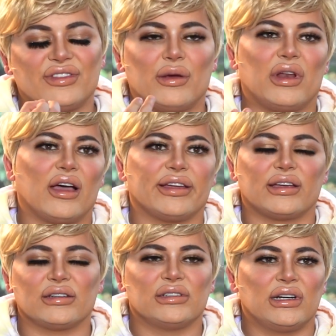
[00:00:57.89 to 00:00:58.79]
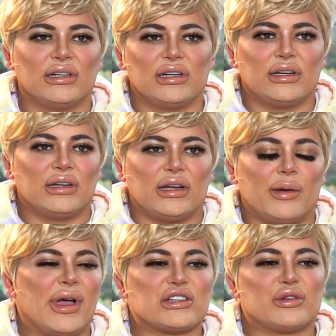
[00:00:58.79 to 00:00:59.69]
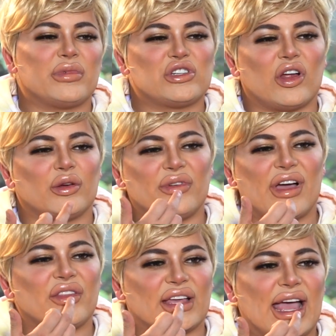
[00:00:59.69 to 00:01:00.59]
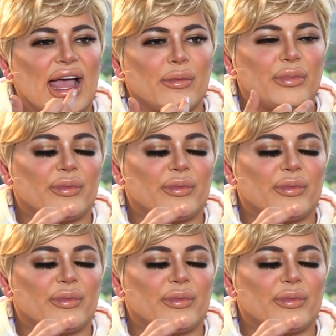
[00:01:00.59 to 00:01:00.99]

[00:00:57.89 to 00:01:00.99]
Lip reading: They were like, imagine Madonna without the gap.